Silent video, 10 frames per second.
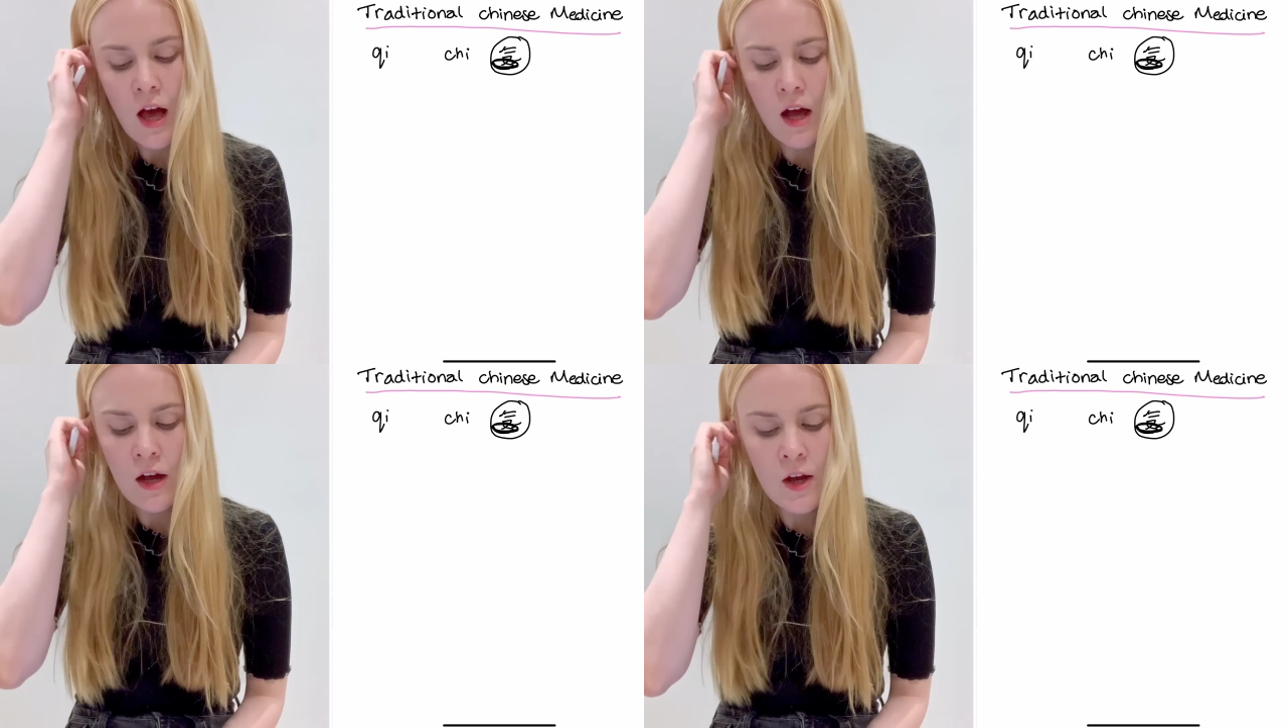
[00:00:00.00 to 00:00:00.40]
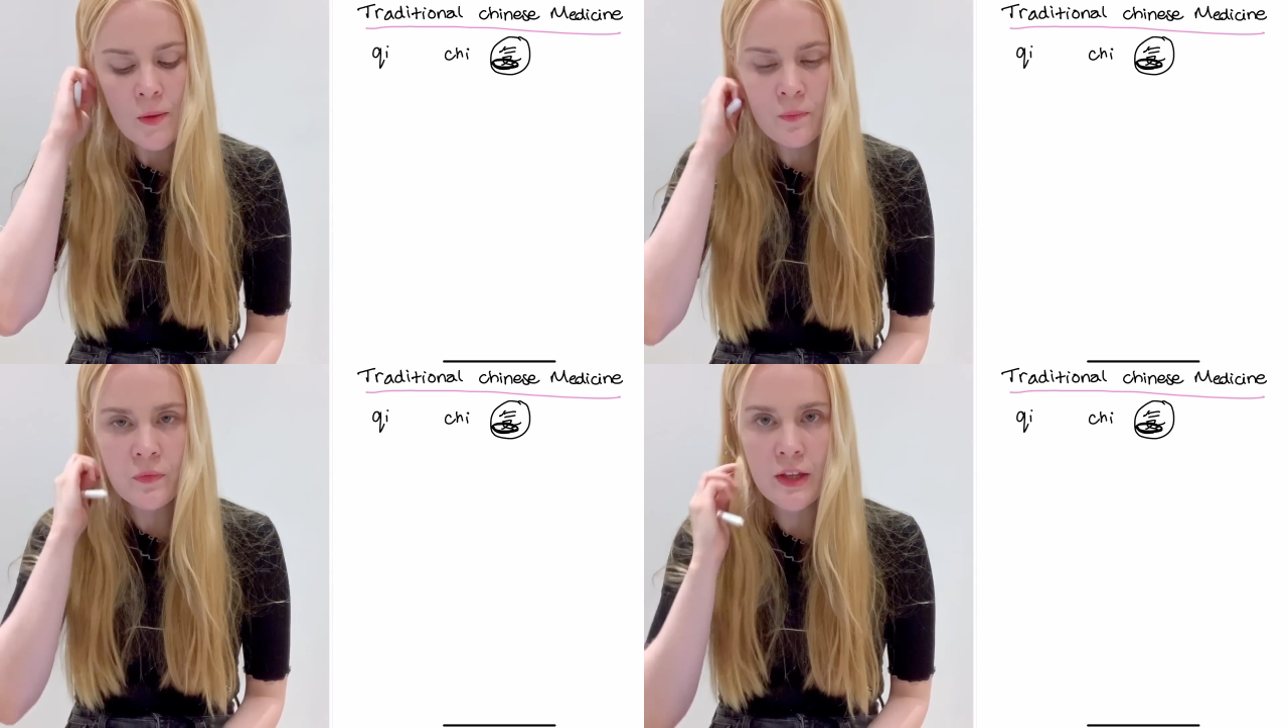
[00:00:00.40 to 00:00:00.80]

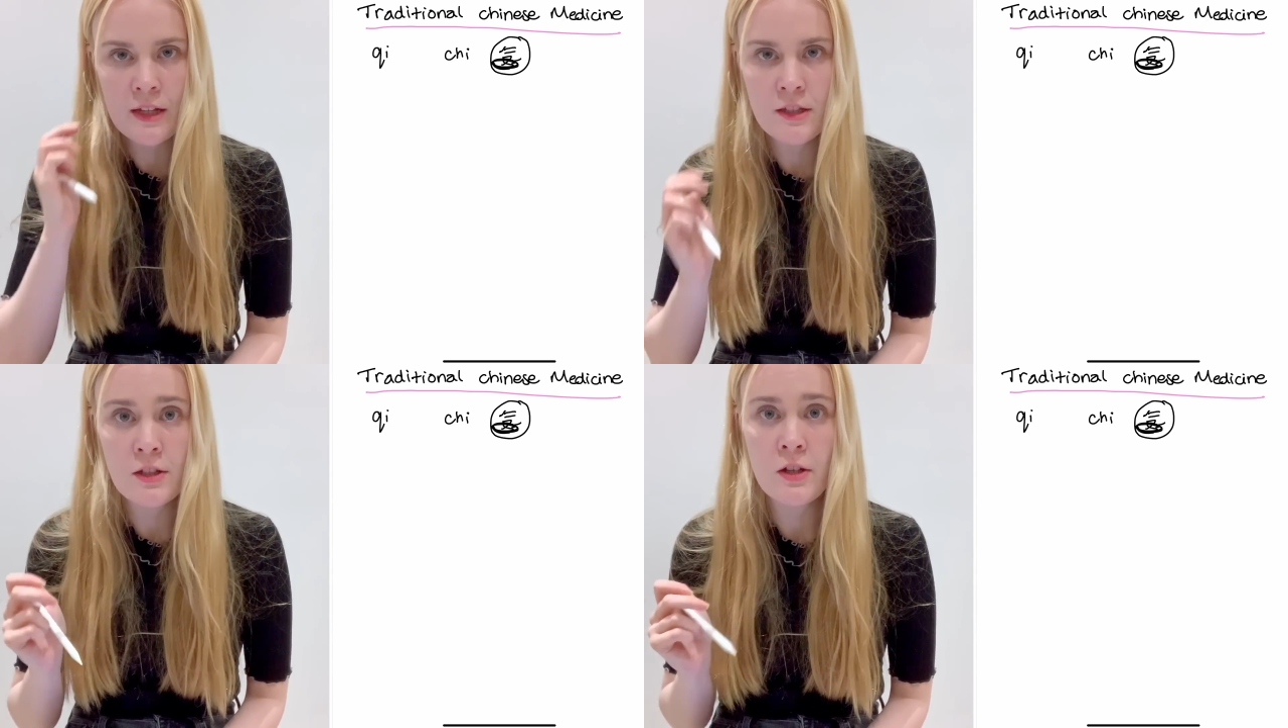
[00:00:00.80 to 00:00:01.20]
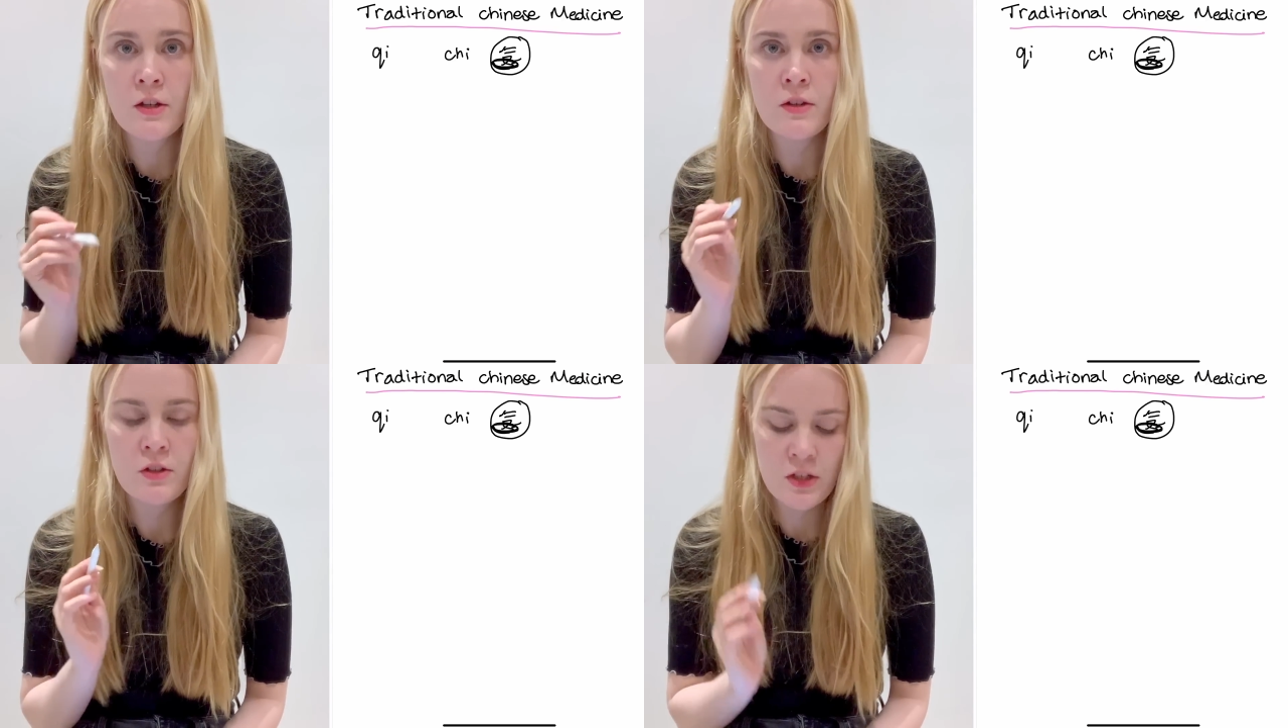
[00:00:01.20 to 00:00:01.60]
And so
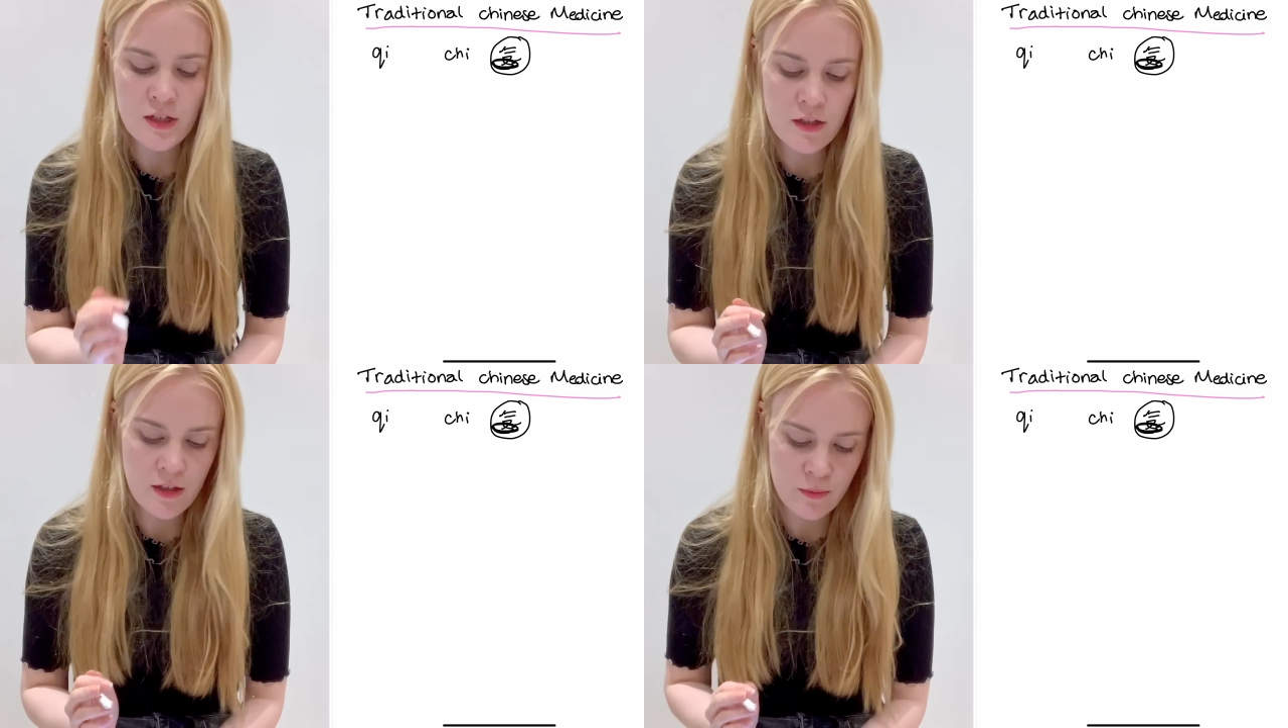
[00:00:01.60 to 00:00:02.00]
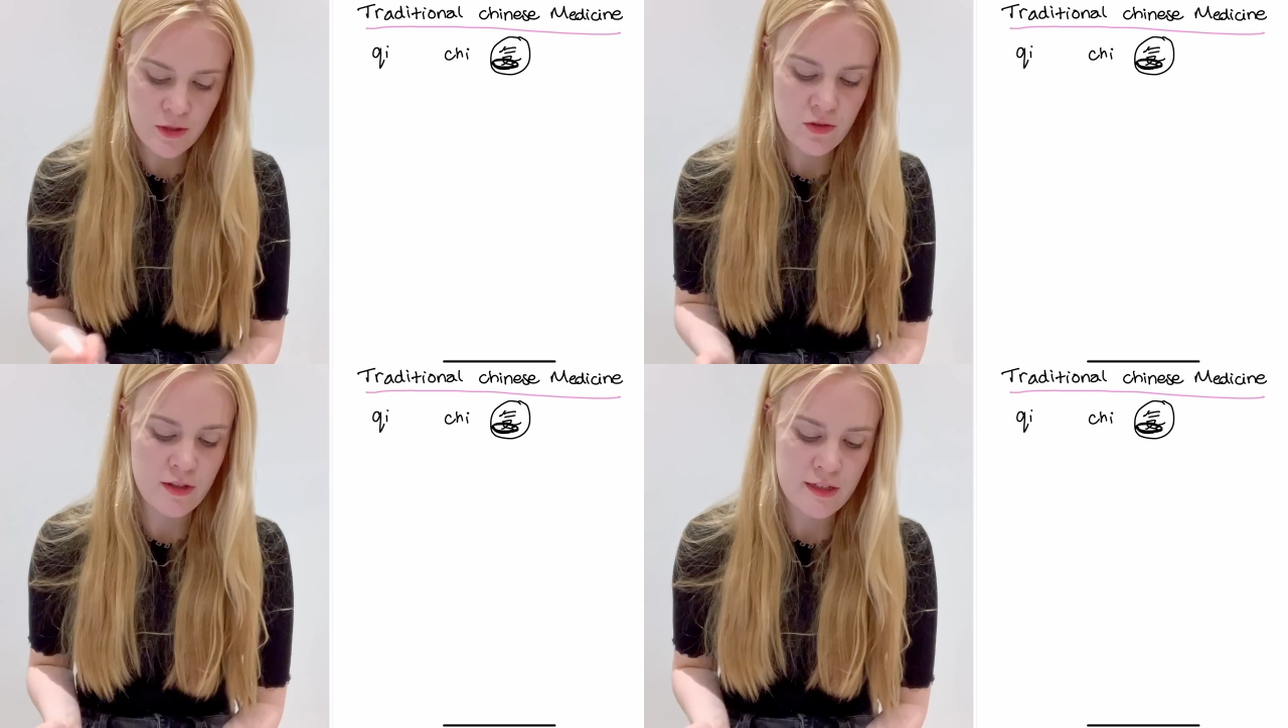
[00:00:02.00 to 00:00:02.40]
Qi can
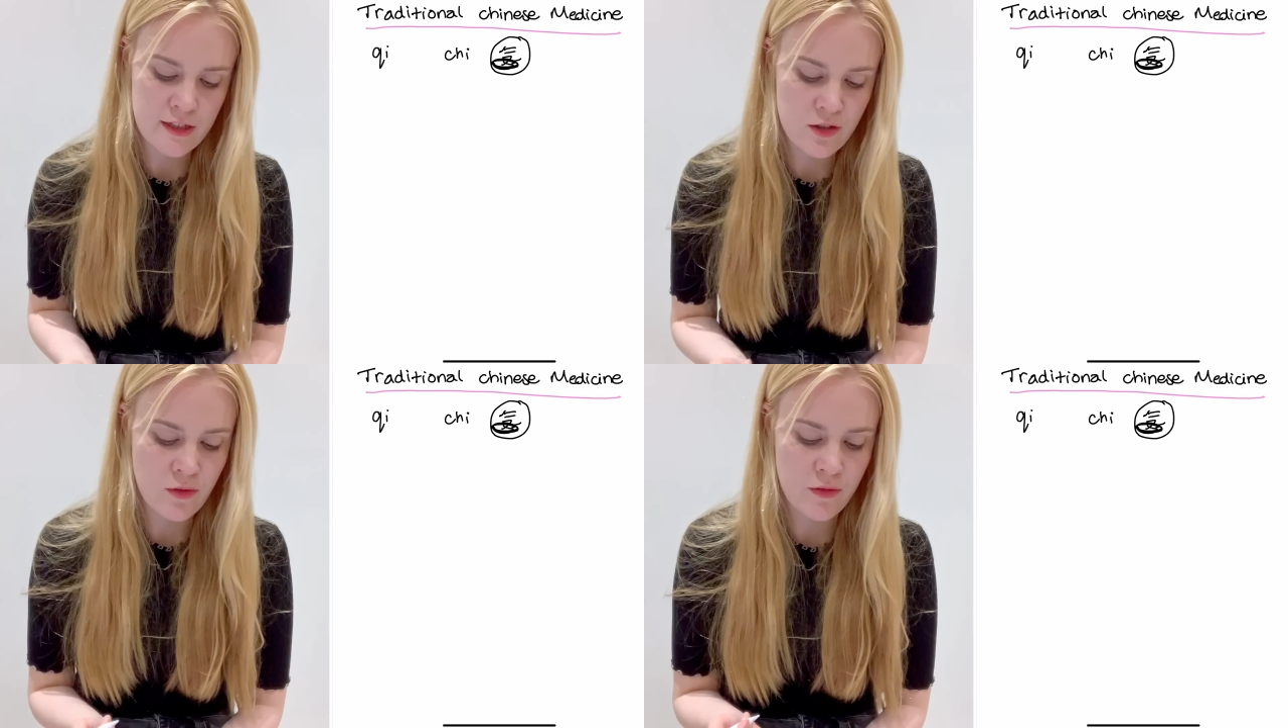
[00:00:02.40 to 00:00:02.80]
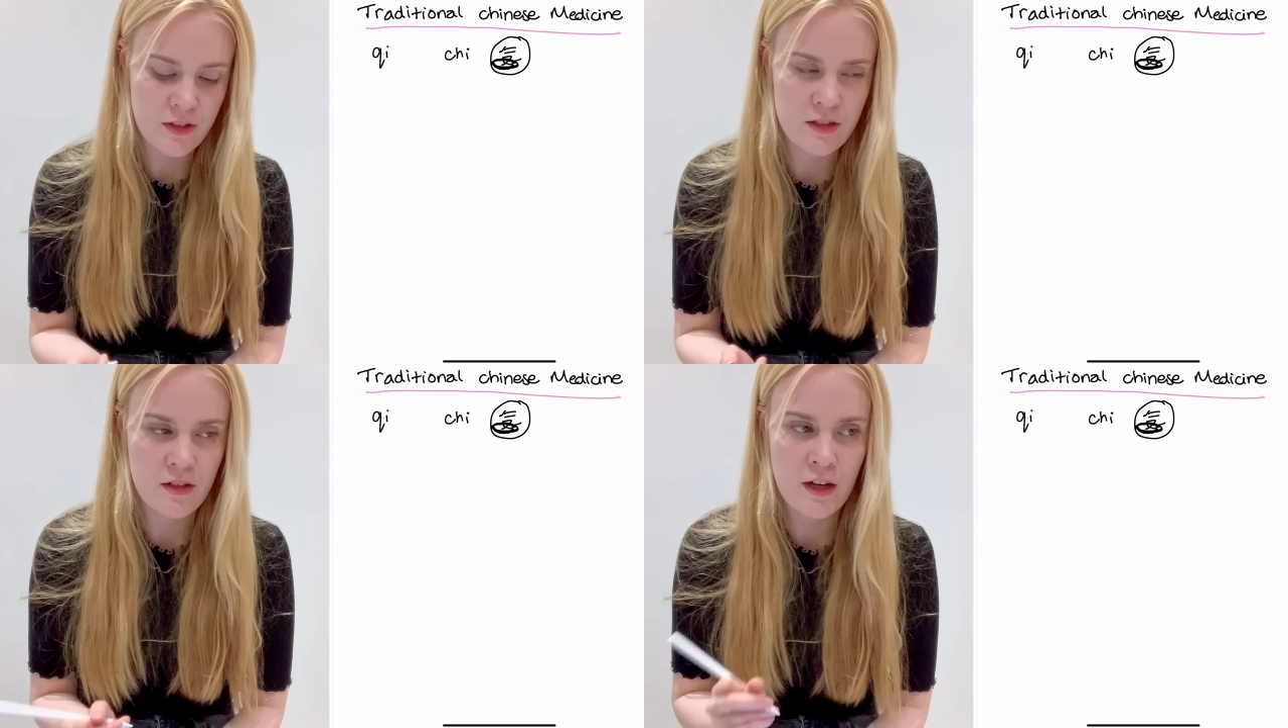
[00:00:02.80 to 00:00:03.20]
be translated
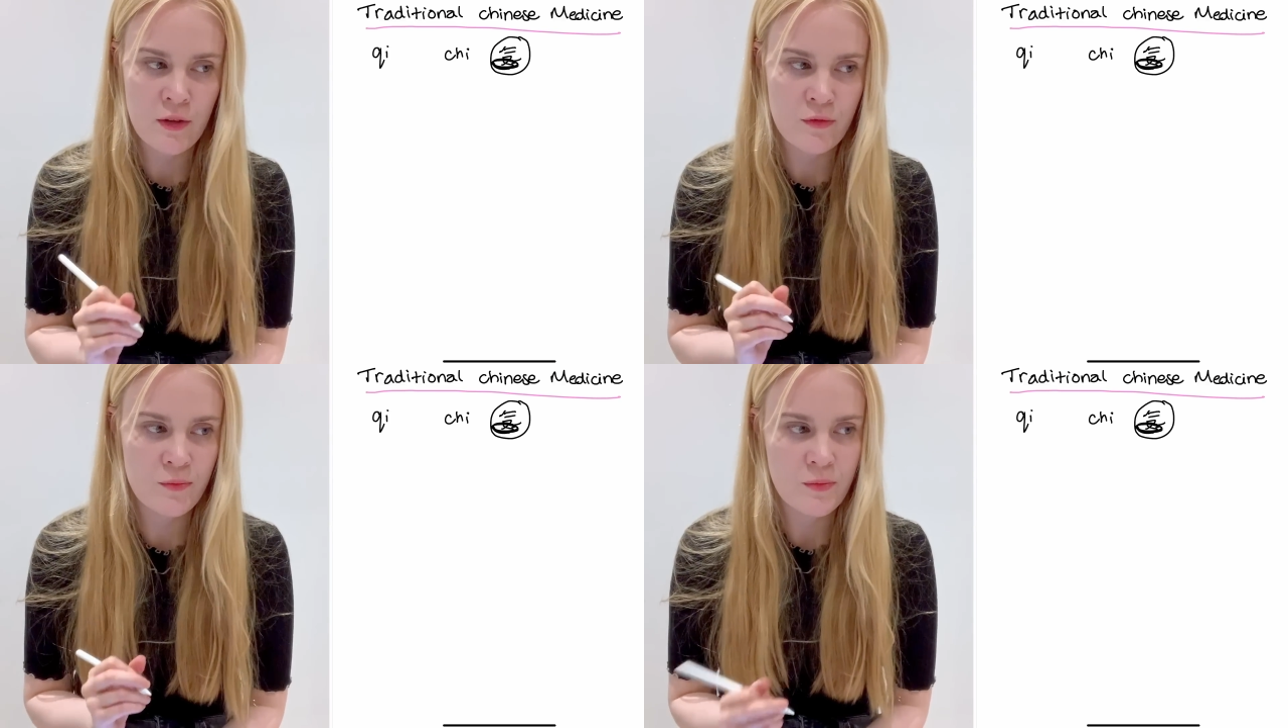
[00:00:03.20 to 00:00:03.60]
roughly to kind of